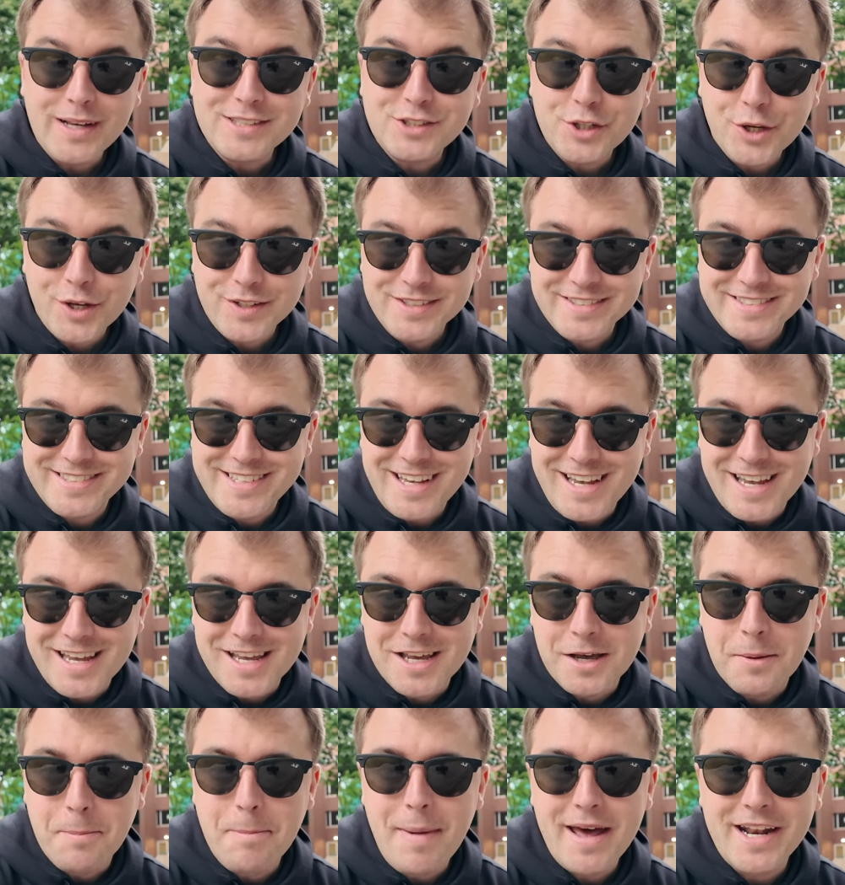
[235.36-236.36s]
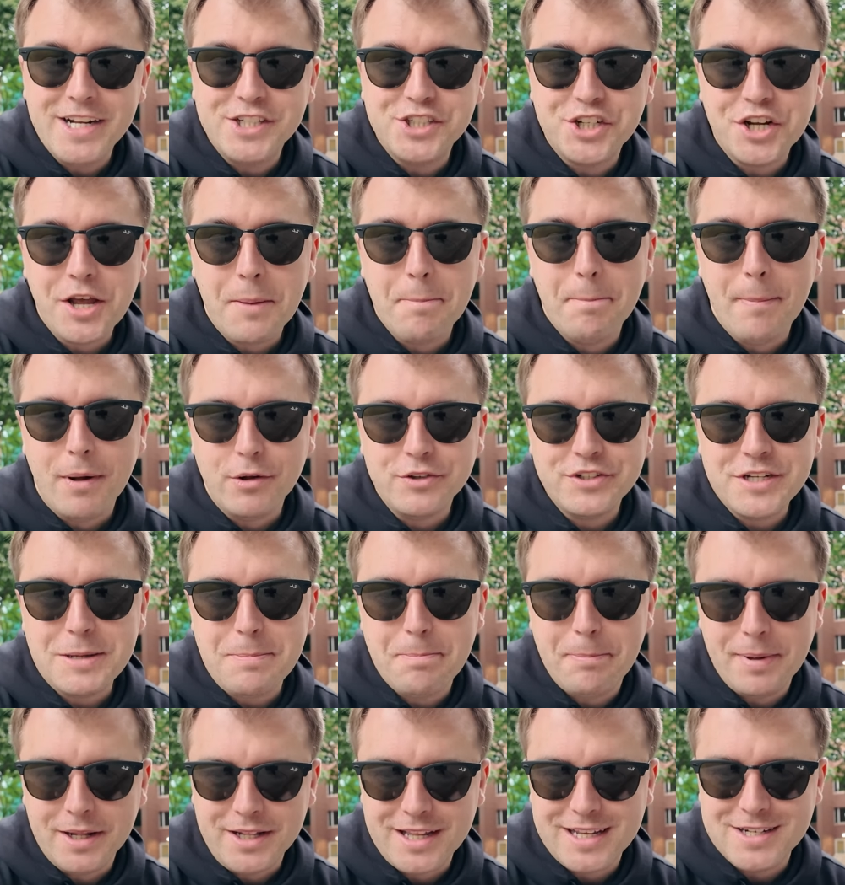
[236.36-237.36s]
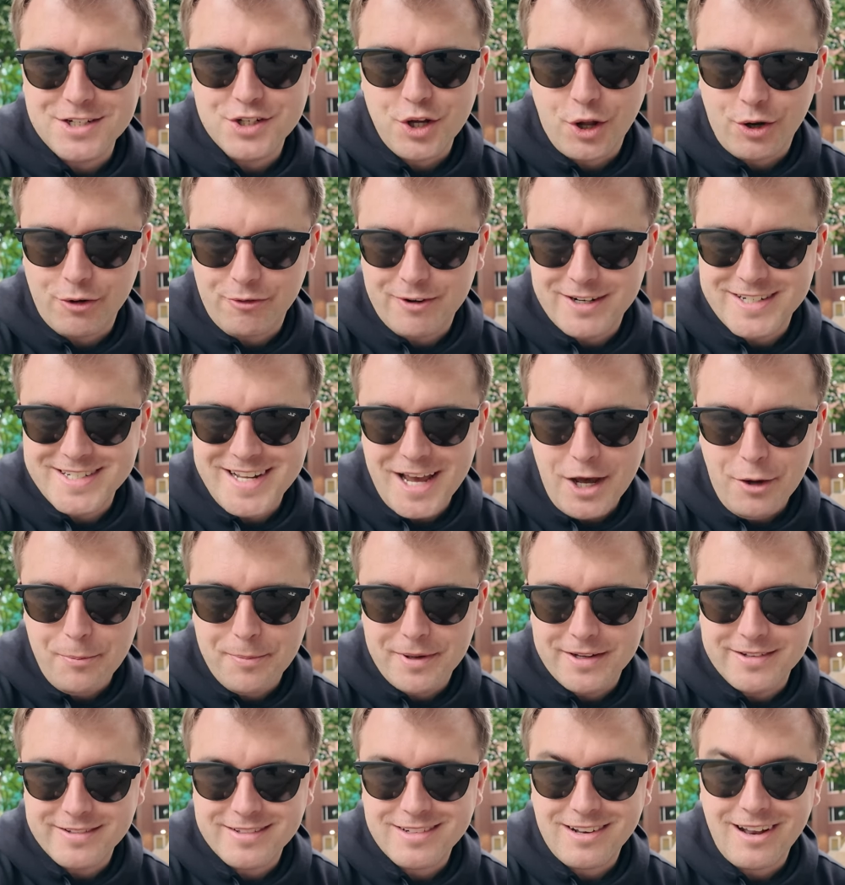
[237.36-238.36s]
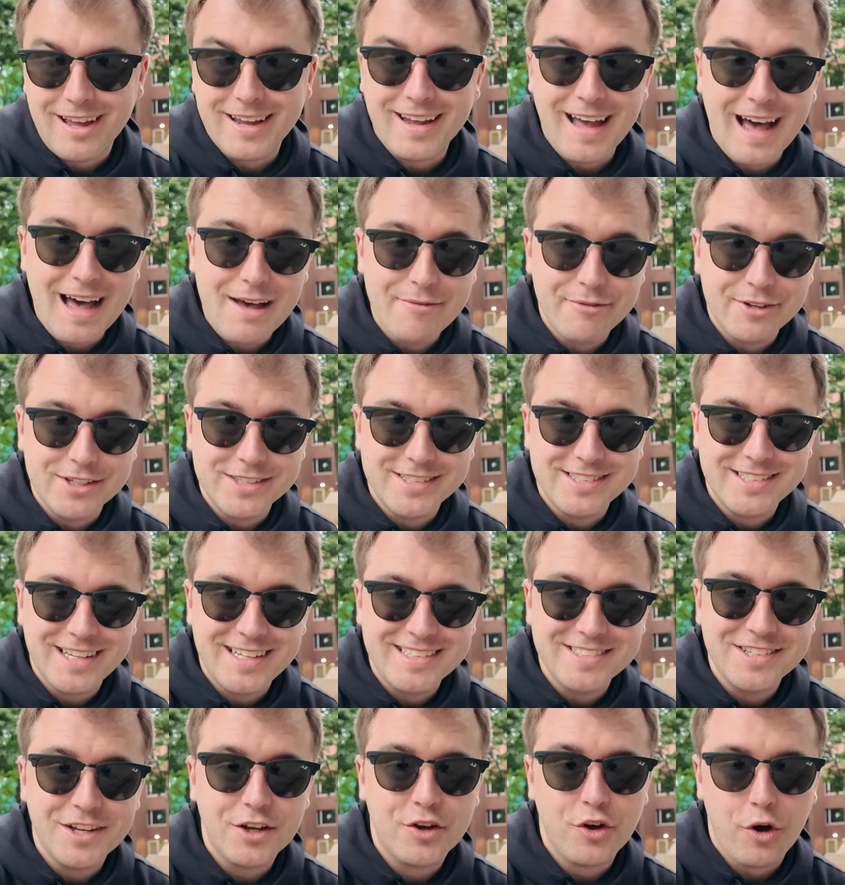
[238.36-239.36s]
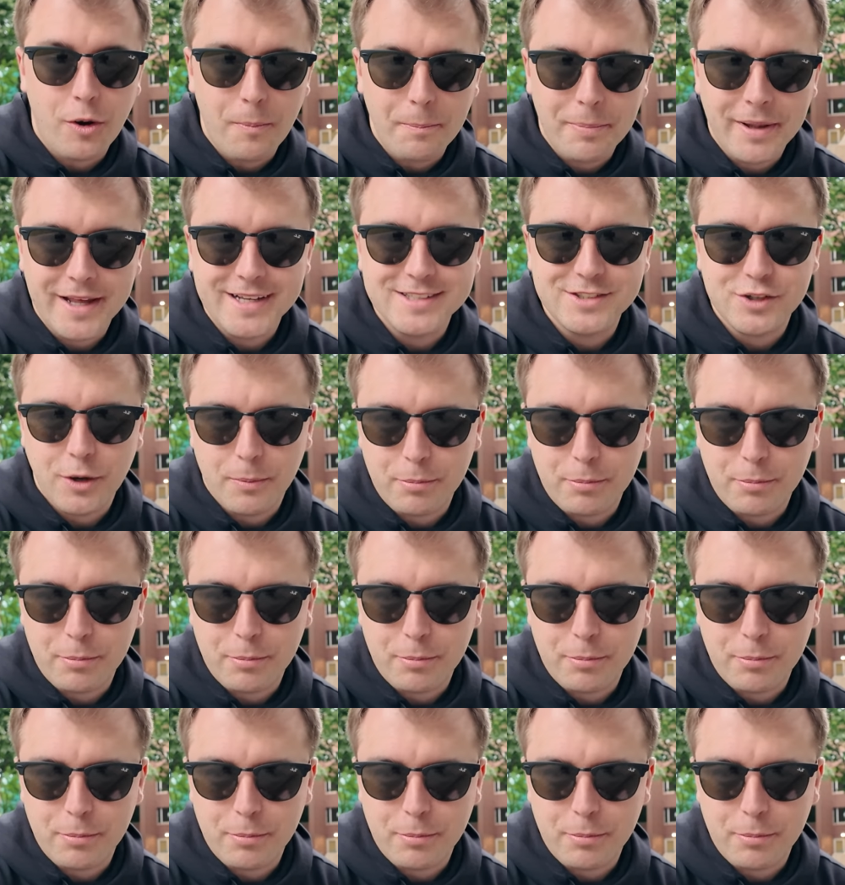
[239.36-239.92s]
as you can see, managing a multi-billion dollar endowment like Harvard's is a complex